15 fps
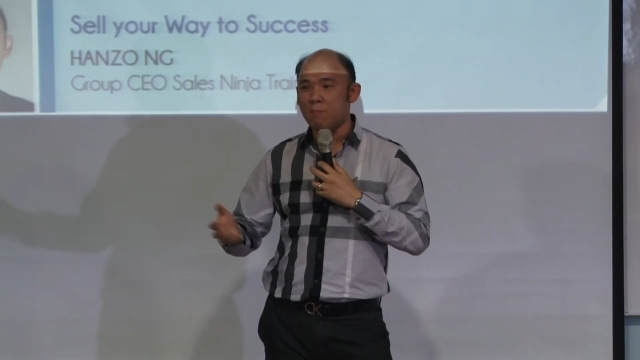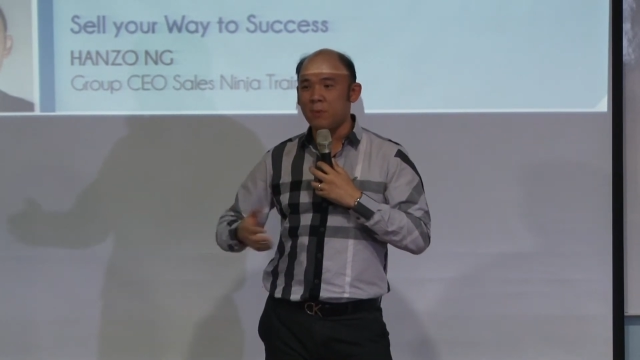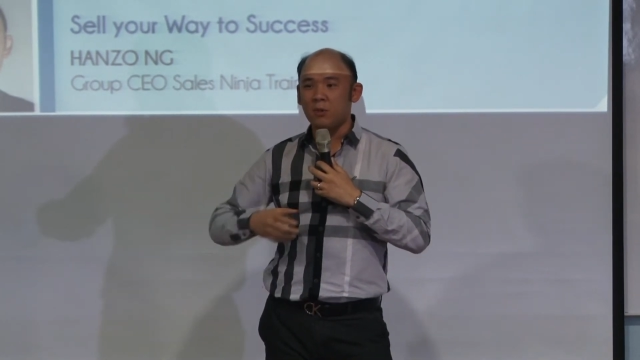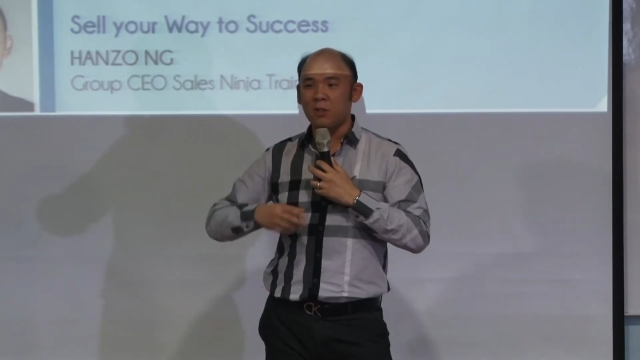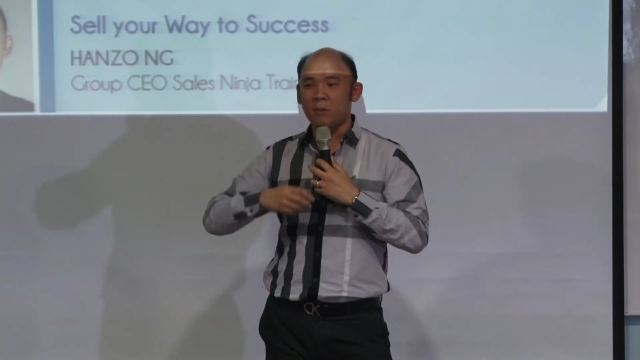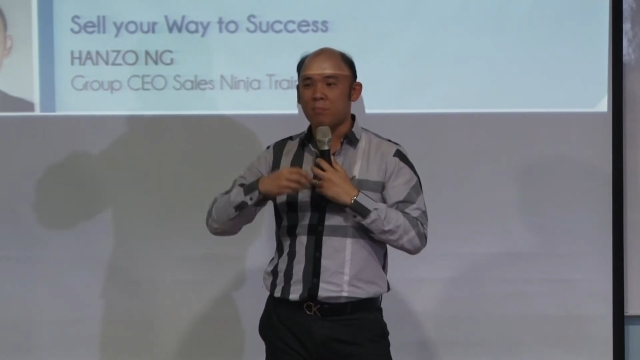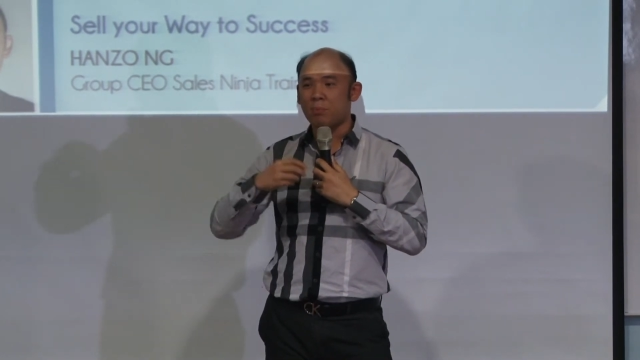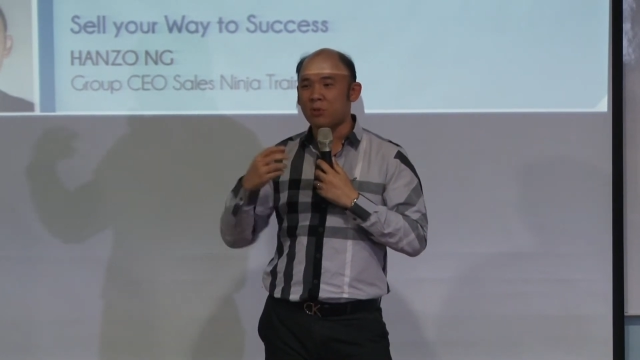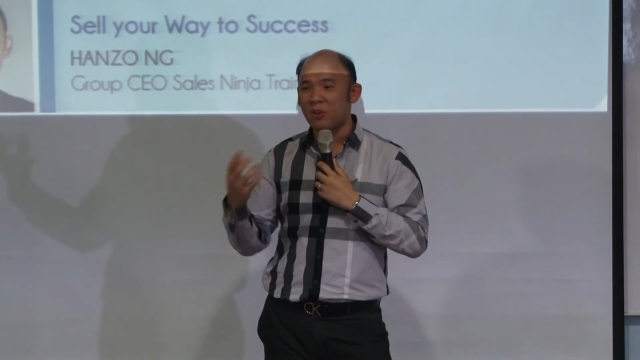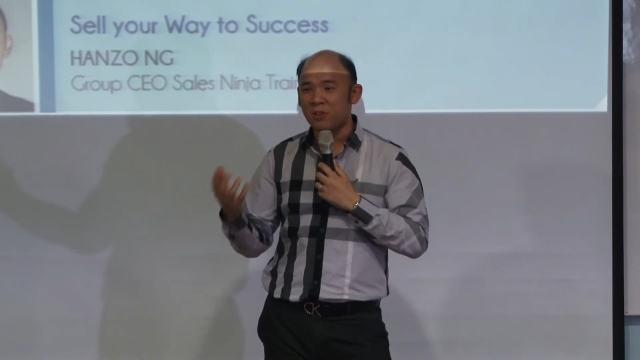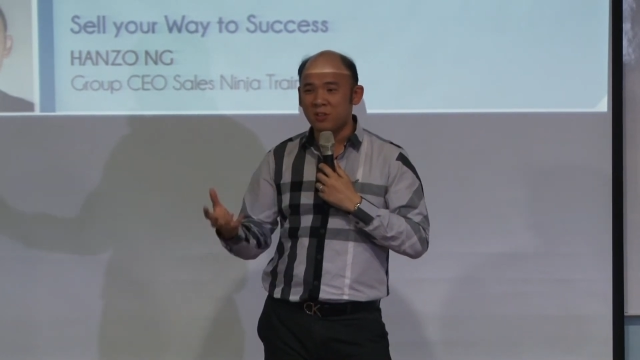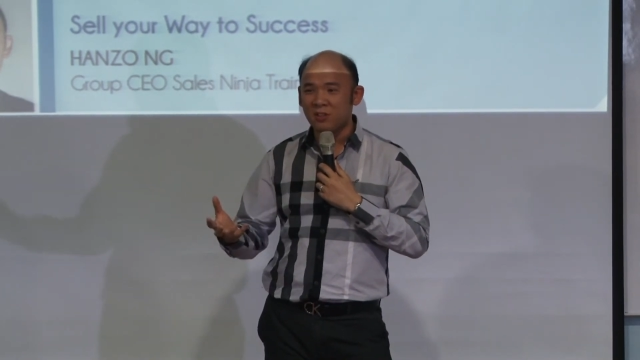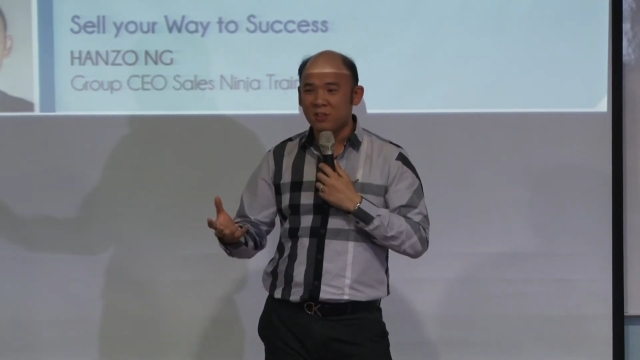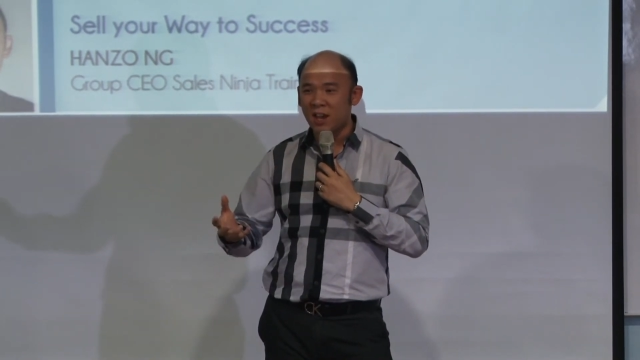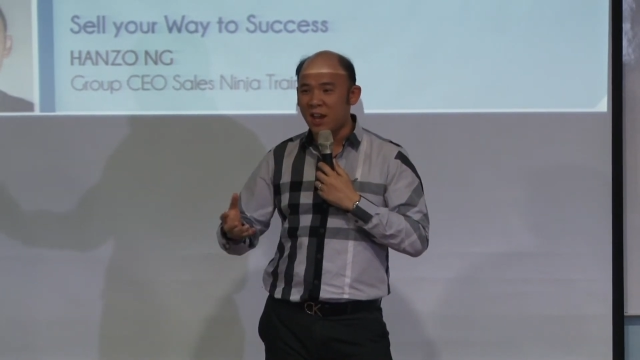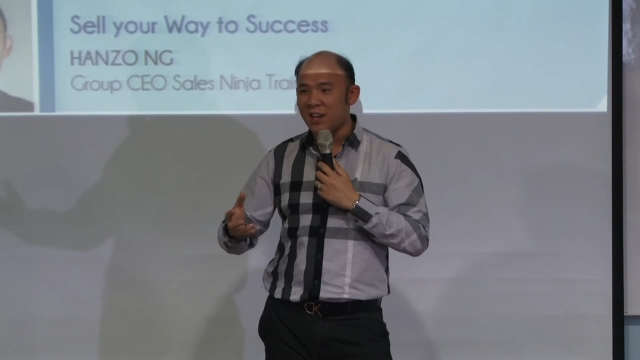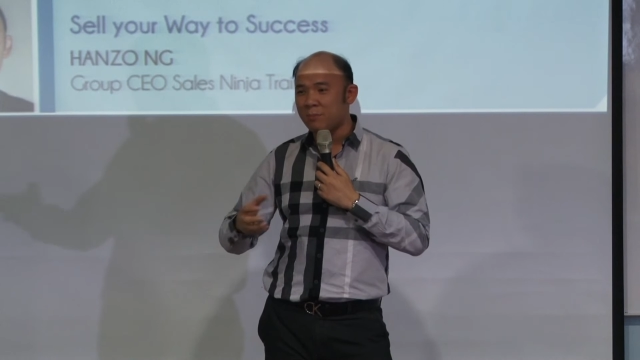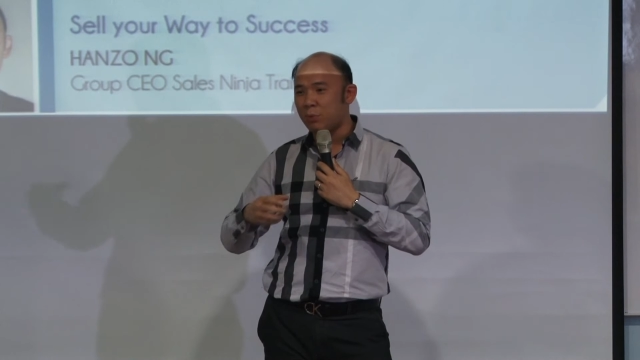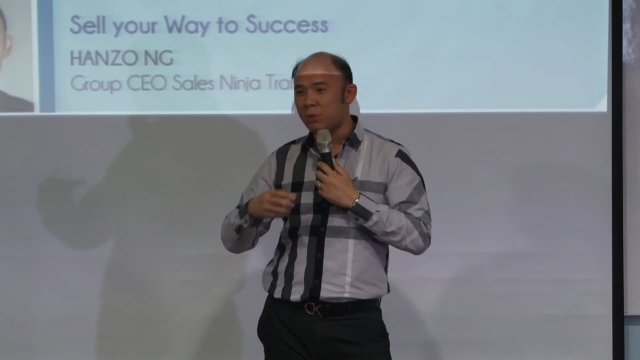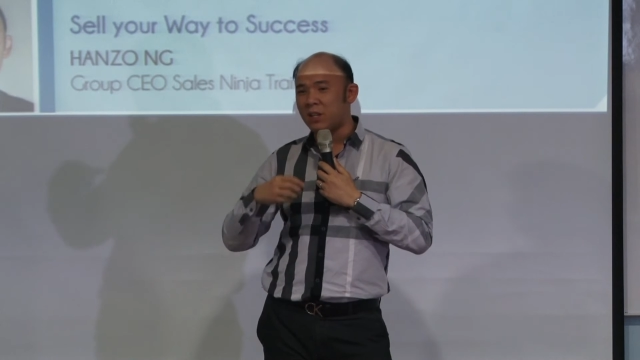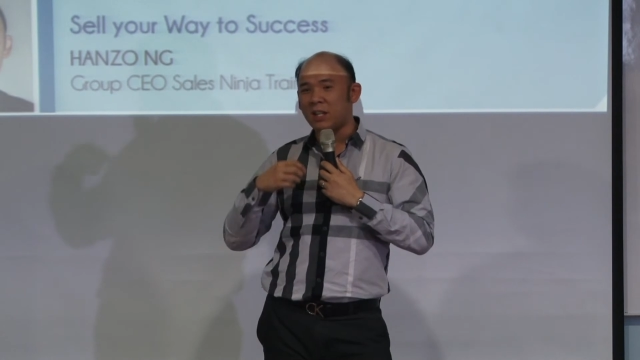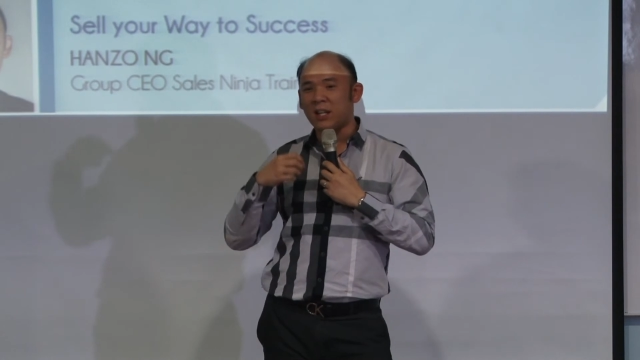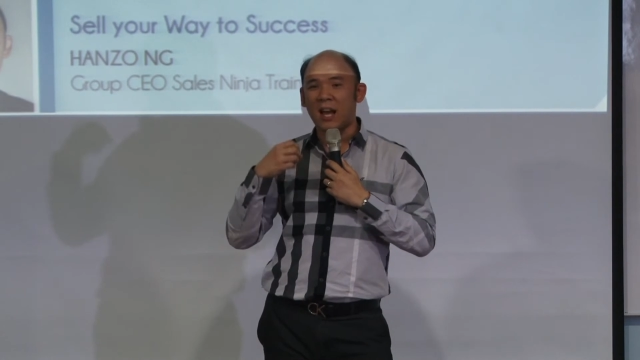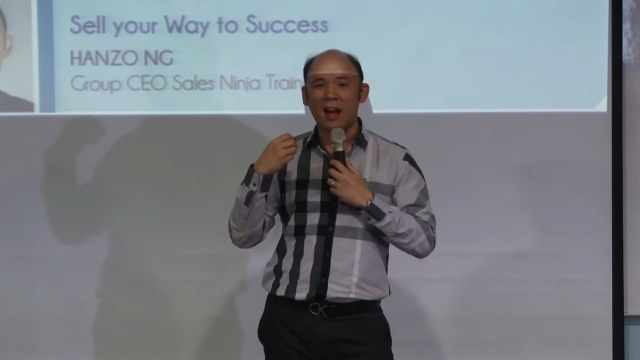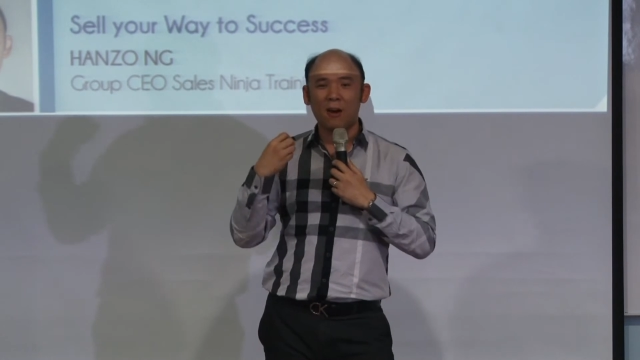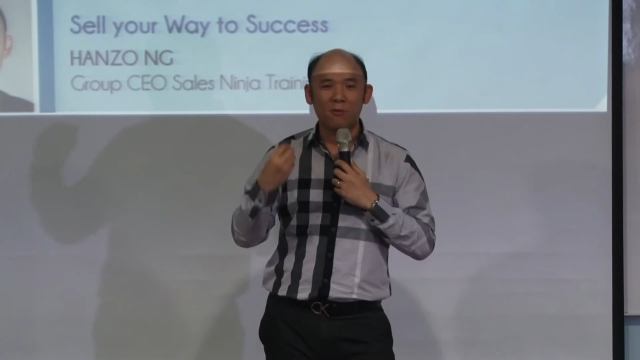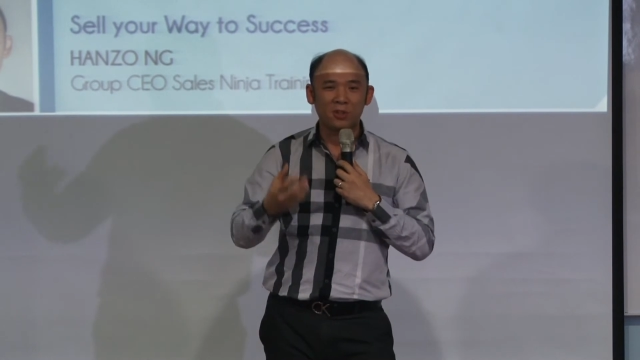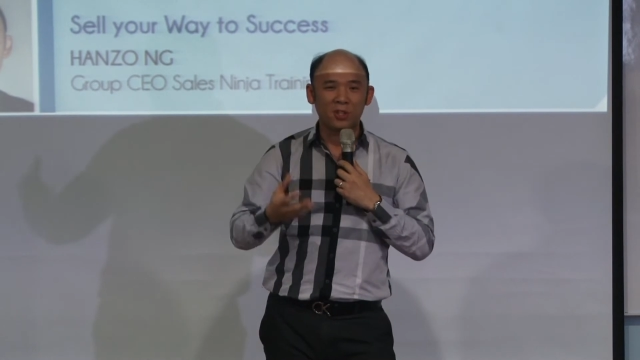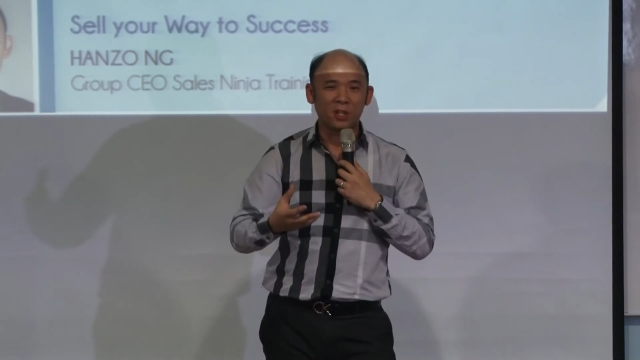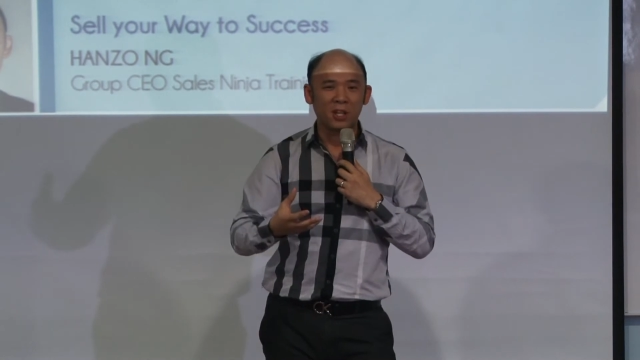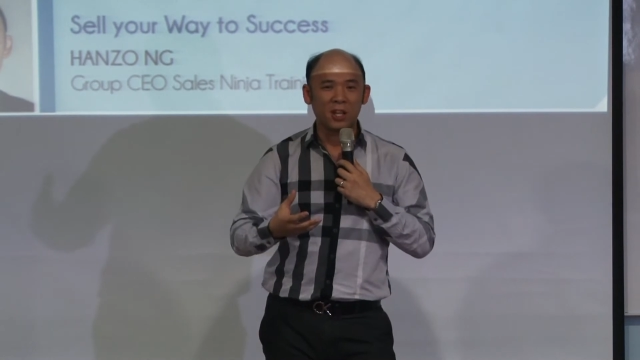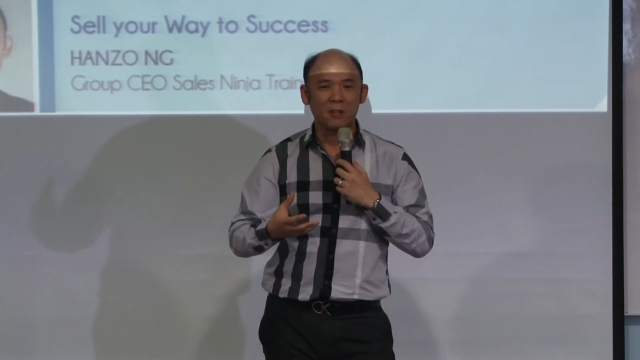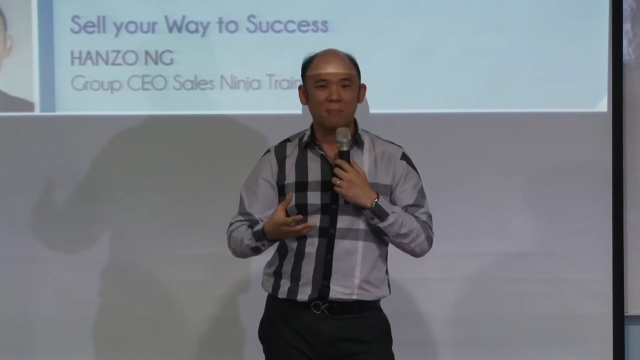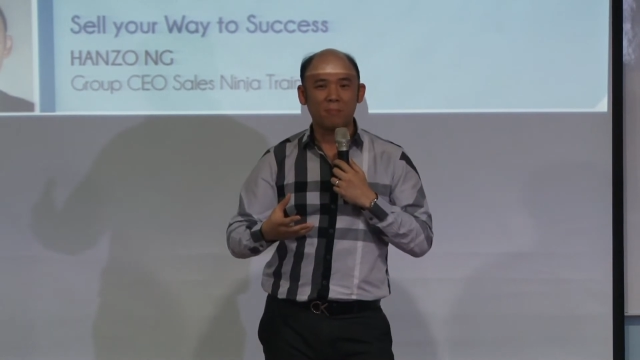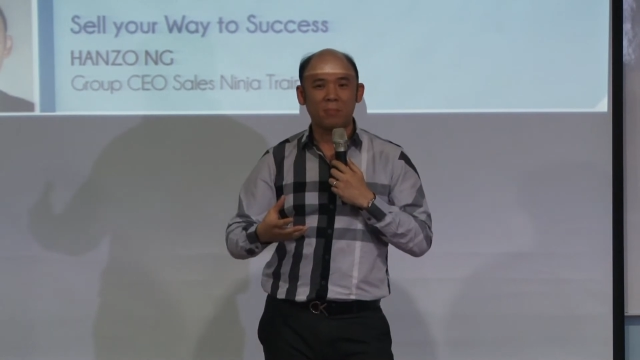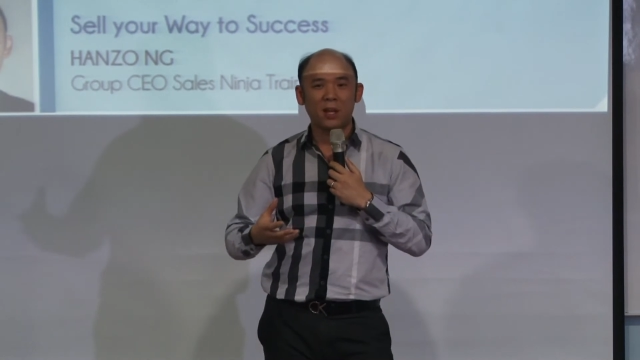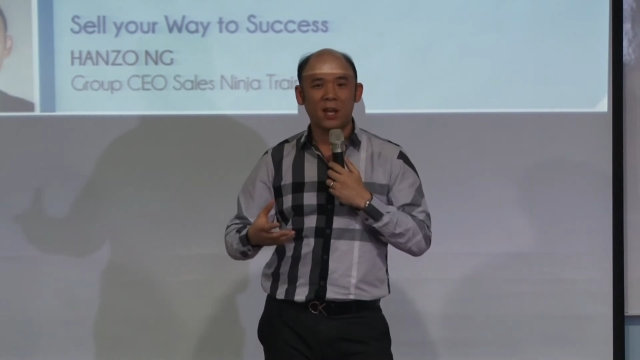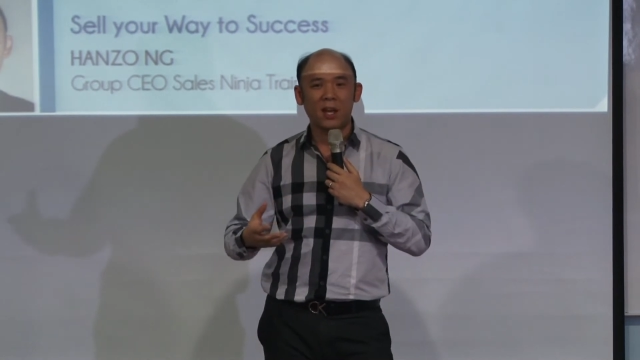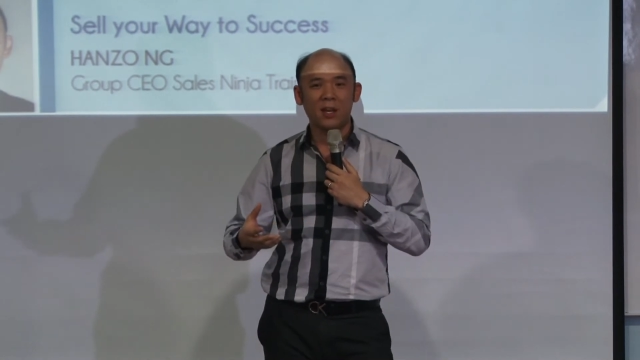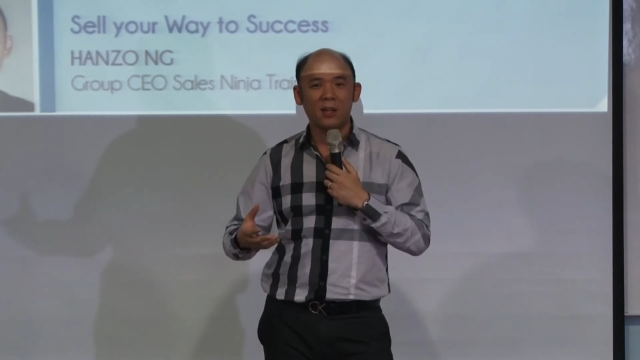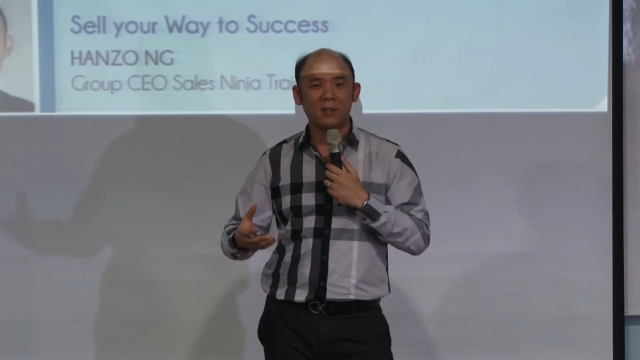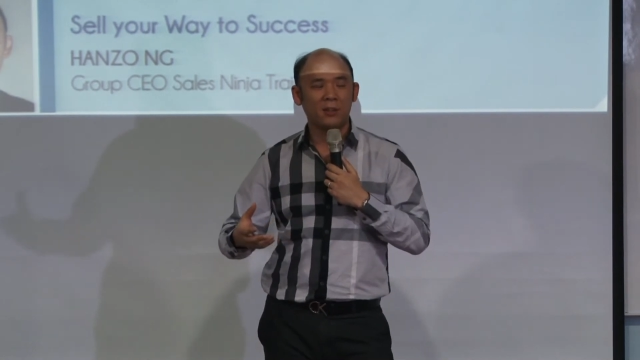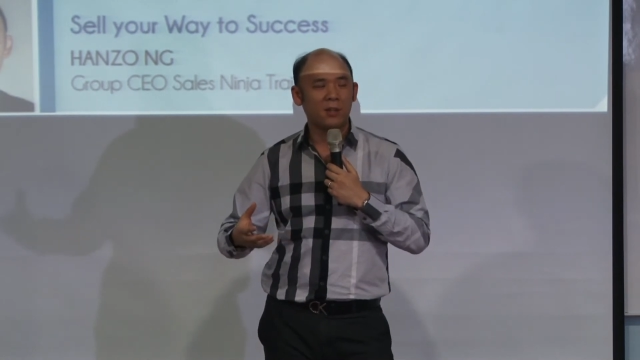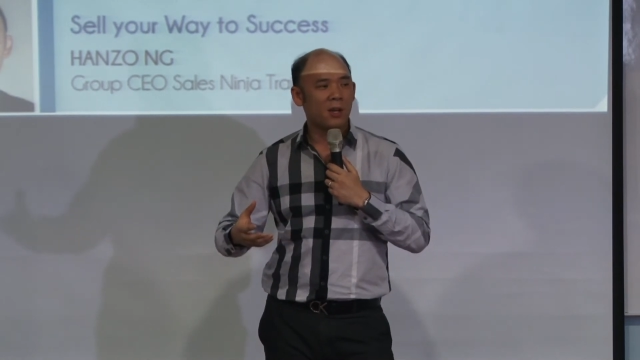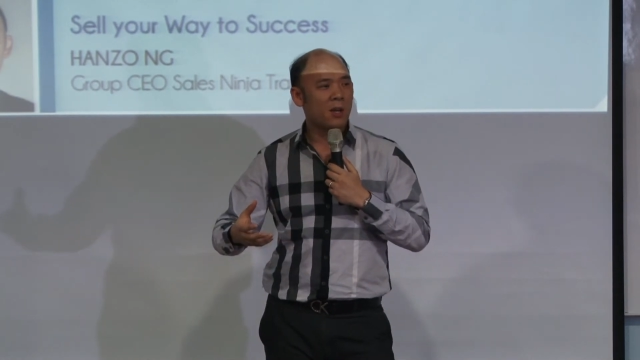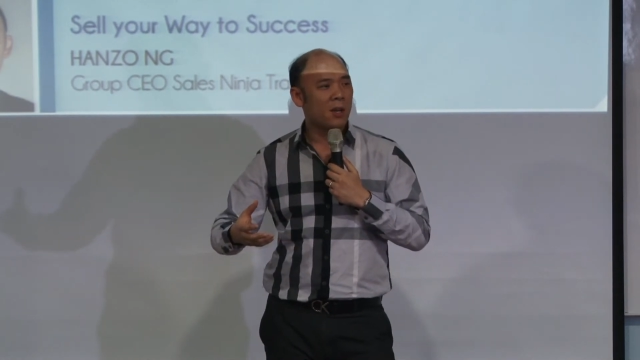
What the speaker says: build the process, put the culture in place.